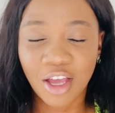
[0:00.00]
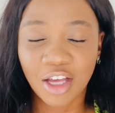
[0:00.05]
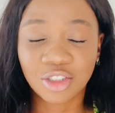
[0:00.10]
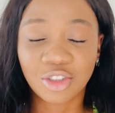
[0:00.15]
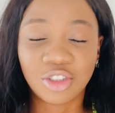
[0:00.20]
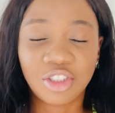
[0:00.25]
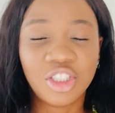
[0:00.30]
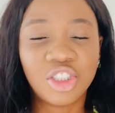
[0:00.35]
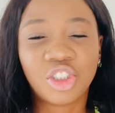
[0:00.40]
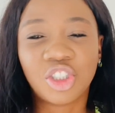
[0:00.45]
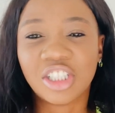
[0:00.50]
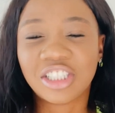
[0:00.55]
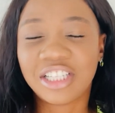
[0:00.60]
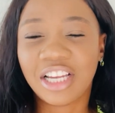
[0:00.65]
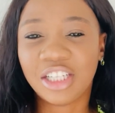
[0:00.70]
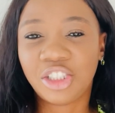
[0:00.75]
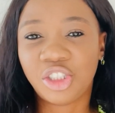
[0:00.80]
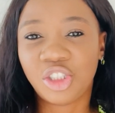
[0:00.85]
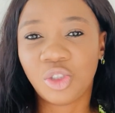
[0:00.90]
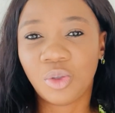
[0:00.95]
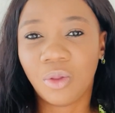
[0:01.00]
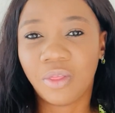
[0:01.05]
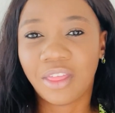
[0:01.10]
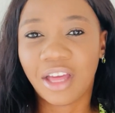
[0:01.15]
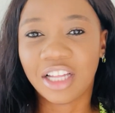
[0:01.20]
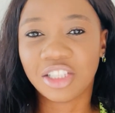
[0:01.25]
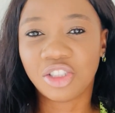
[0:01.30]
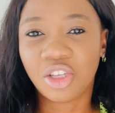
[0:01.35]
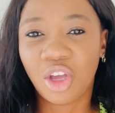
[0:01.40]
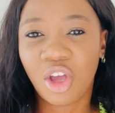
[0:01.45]
So this just lets you know
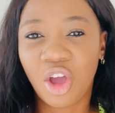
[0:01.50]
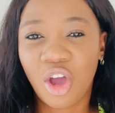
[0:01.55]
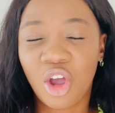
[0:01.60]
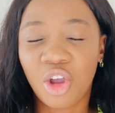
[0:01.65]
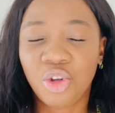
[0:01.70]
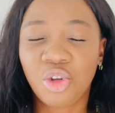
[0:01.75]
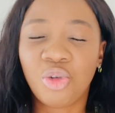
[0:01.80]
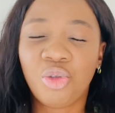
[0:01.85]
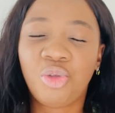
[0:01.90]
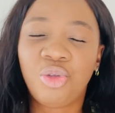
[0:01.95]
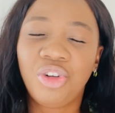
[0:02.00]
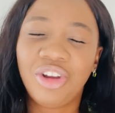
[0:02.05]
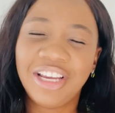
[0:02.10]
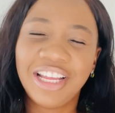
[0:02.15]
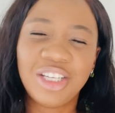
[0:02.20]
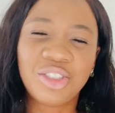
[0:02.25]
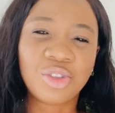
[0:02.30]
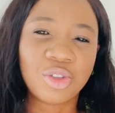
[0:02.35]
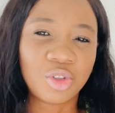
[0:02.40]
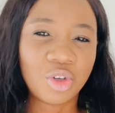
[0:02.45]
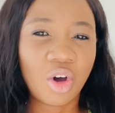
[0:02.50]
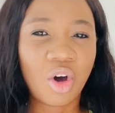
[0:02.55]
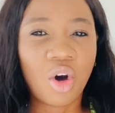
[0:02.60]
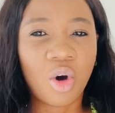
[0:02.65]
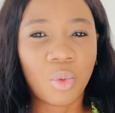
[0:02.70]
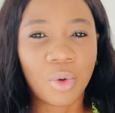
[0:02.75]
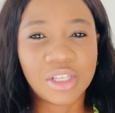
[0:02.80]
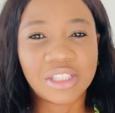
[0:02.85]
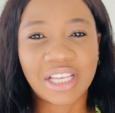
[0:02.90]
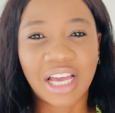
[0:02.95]
that you really do not
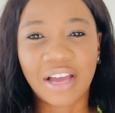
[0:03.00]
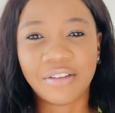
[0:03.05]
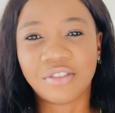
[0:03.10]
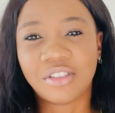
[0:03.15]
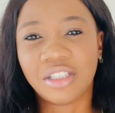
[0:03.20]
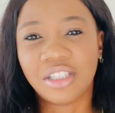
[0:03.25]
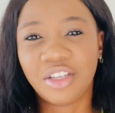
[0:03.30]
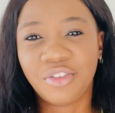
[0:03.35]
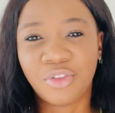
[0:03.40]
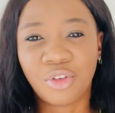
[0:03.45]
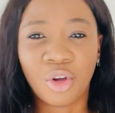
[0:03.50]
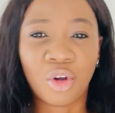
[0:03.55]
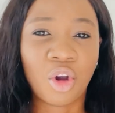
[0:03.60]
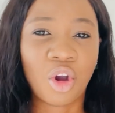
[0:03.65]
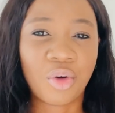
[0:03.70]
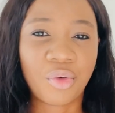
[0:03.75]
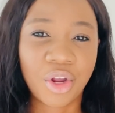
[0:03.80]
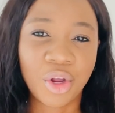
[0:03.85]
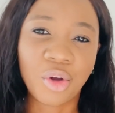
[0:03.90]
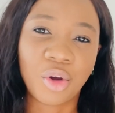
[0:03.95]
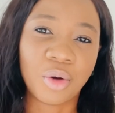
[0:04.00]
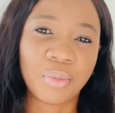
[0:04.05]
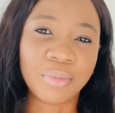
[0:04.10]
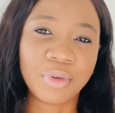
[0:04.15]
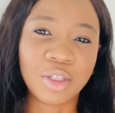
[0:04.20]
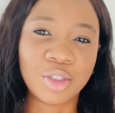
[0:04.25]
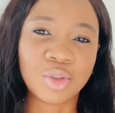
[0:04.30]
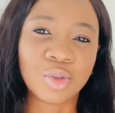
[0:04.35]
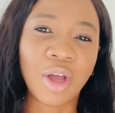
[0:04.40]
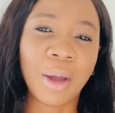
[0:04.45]
always have to leave your current
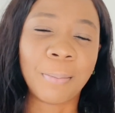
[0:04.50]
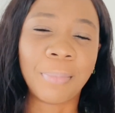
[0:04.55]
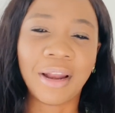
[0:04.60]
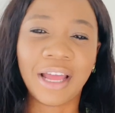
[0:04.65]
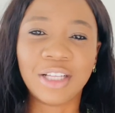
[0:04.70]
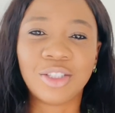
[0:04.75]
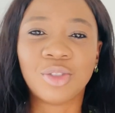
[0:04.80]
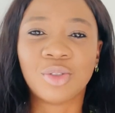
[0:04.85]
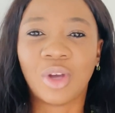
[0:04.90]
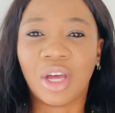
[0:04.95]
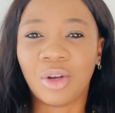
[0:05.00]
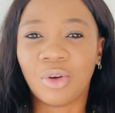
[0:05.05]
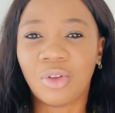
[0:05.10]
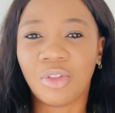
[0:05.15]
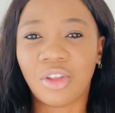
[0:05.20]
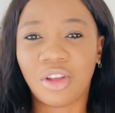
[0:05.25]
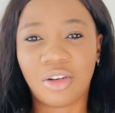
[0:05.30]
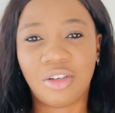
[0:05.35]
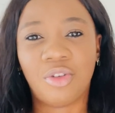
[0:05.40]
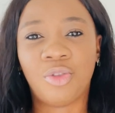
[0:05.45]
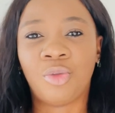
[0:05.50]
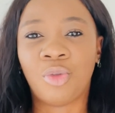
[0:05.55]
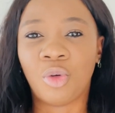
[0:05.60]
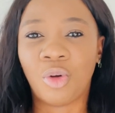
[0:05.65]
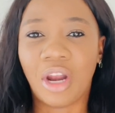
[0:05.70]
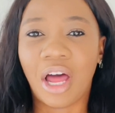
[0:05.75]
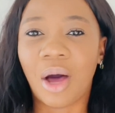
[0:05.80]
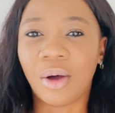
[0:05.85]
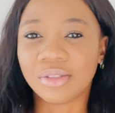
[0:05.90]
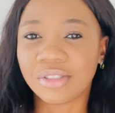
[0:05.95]
company to apply to another
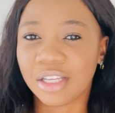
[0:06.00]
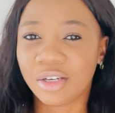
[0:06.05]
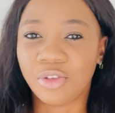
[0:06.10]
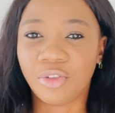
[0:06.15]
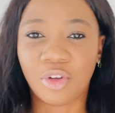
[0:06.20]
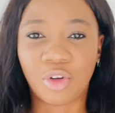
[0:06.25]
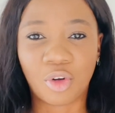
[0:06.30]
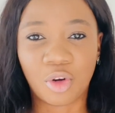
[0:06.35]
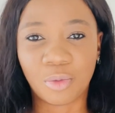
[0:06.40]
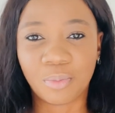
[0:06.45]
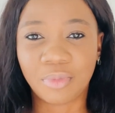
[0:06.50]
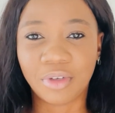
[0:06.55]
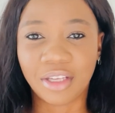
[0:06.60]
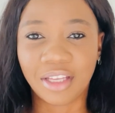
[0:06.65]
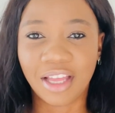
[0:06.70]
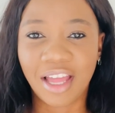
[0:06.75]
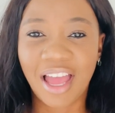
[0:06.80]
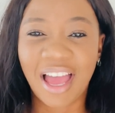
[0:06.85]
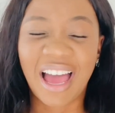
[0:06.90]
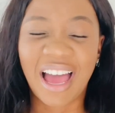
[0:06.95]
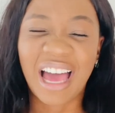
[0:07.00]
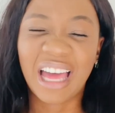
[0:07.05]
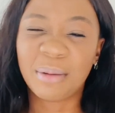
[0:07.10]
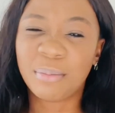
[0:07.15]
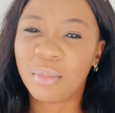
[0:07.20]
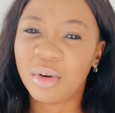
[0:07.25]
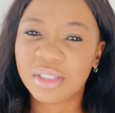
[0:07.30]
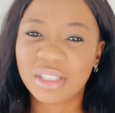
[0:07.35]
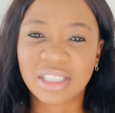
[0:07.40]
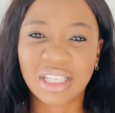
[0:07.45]
role outside of your company.
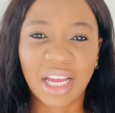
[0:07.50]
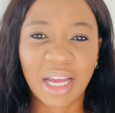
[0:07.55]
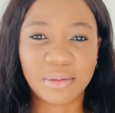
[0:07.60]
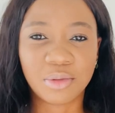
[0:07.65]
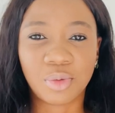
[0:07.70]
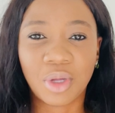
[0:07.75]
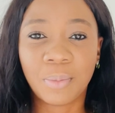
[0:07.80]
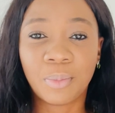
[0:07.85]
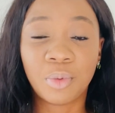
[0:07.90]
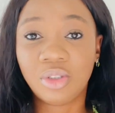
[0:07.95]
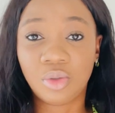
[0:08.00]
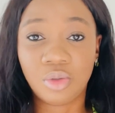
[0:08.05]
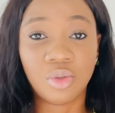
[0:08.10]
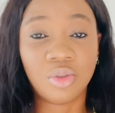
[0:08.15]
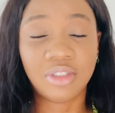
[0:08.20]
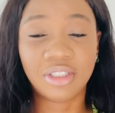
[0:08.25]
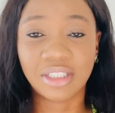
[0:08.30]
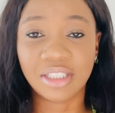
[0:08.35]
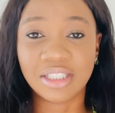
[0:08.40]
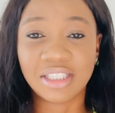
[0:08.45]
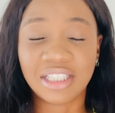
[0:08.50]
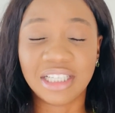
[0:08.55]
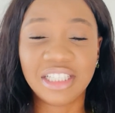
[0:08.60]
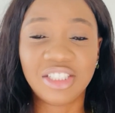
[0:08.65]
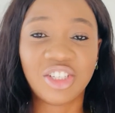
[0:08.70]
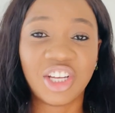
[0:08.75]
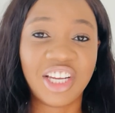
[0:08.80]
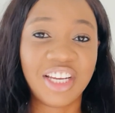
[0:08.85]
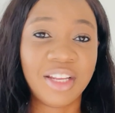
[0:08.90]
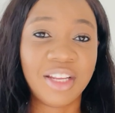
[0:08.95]
And most times when people do this,
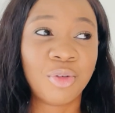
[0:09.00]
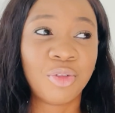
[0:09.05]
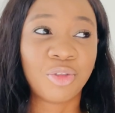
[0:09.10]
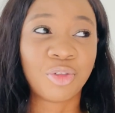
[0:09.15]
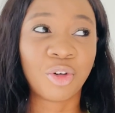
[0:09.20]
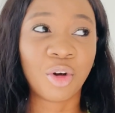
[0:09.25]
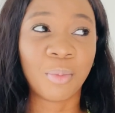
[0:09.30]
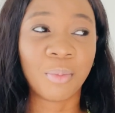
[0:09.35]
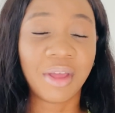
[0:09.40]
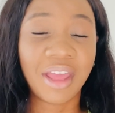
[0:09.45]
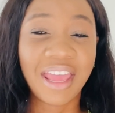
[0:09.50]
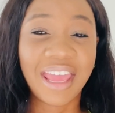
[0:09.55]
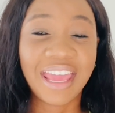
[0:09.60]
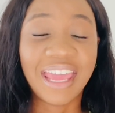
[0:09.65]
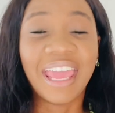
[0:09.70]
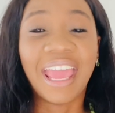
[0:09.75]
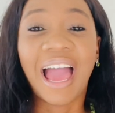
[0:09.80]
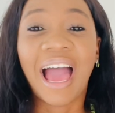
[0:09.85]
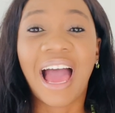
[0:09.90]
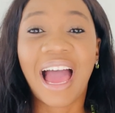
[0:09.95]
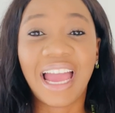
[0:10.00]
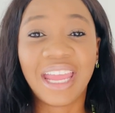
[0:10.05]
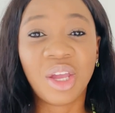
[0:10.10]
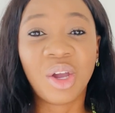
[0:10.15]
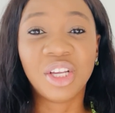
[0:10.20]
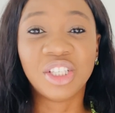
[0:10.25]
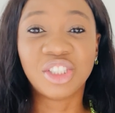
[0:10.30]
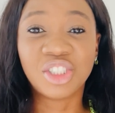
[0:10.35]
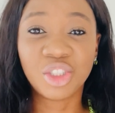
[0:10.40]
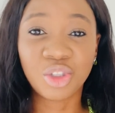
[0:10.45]
they literally move from a
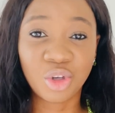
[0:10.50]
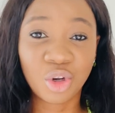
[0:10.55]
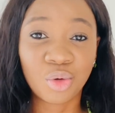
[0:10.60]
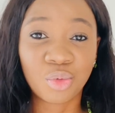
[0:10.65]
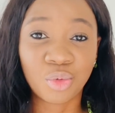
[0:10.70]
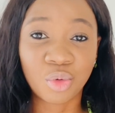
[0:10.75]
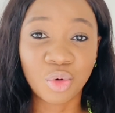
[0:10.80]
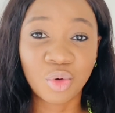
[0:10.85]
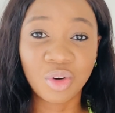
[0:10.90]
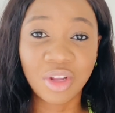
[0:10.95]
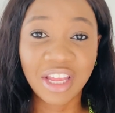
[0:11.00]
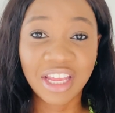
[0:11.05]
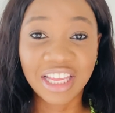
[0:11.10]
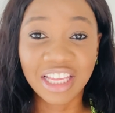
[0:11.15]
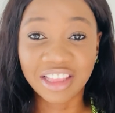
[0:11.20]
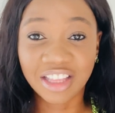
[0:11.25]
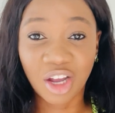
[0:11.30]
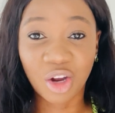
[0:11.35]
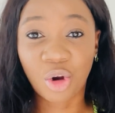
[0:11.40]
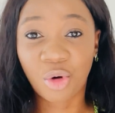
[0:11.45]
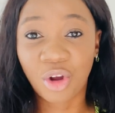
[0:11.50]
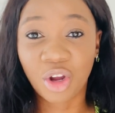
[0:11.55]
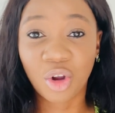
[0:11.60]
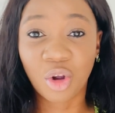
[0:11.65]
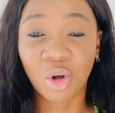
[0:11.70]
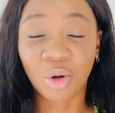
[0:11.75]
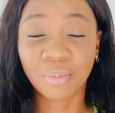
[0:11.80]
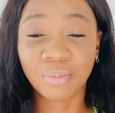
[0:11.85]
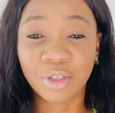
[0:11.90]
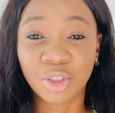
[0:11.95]
higher senior role in their
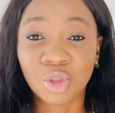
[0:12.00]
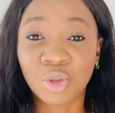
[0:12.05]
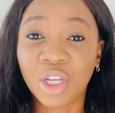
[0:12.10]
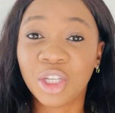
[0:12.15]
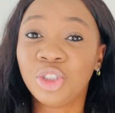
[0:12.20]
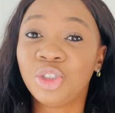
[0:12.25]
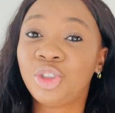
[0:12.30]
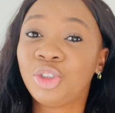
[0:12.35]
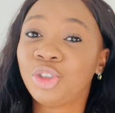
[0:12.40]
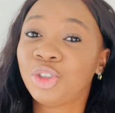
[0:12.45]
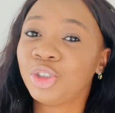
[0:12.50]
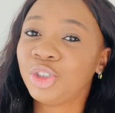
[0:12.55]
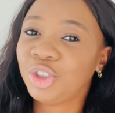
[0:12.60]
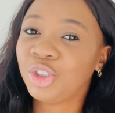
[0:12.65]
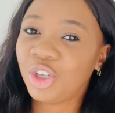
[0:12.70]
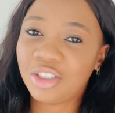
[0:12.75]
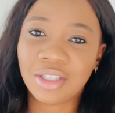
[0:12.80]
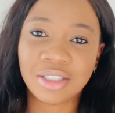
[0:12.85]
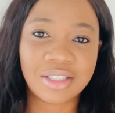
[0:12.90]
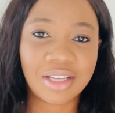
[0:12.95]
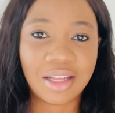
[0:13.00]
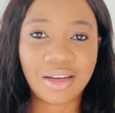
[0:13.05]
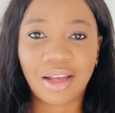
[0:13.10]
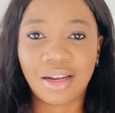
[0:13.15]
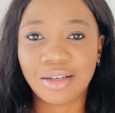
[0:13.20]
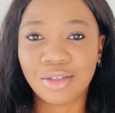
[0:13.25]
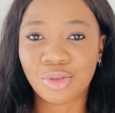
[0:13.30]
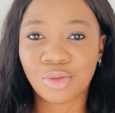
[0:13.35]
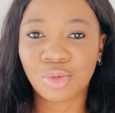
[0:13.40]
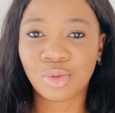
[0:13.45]
current company to a junior data
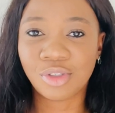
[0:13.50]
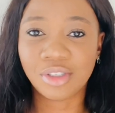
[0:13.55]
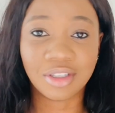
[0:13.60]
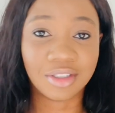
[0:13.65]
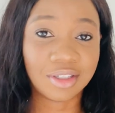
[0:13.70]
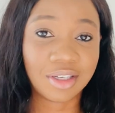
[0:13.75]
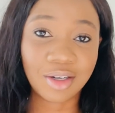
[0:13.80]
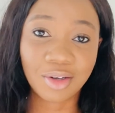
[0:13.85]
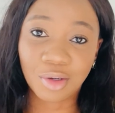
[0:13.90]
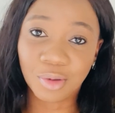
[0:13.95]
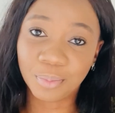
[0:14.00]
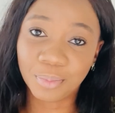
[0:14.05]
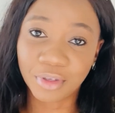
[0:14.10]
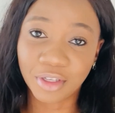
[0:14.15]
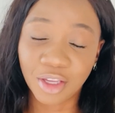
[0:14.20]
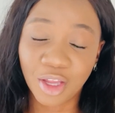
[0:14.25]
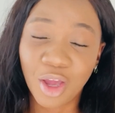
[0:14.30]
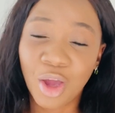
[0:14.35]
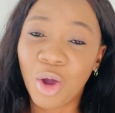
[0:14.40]
analyst role in another company,